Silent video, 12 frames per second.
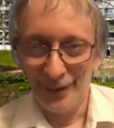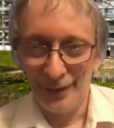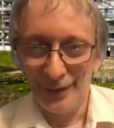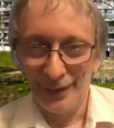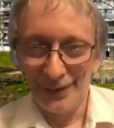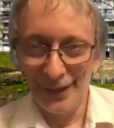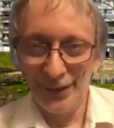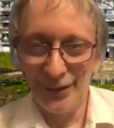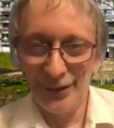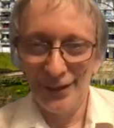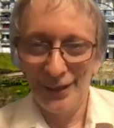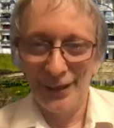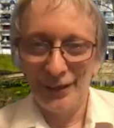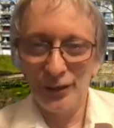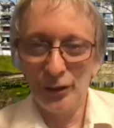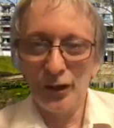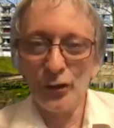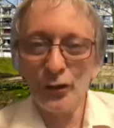So
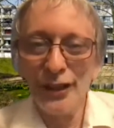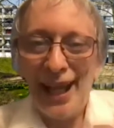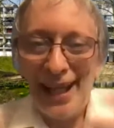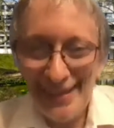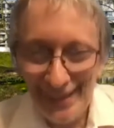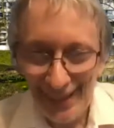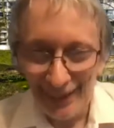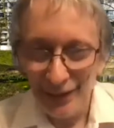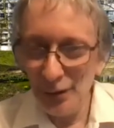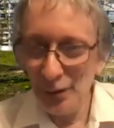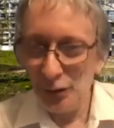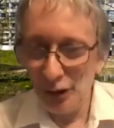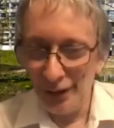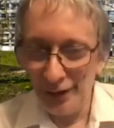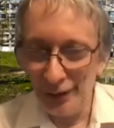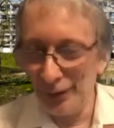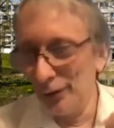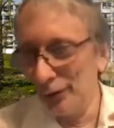you're creating, usually
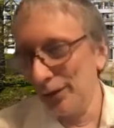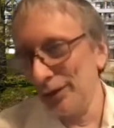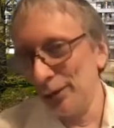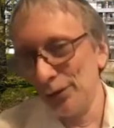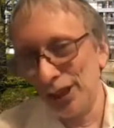you're not using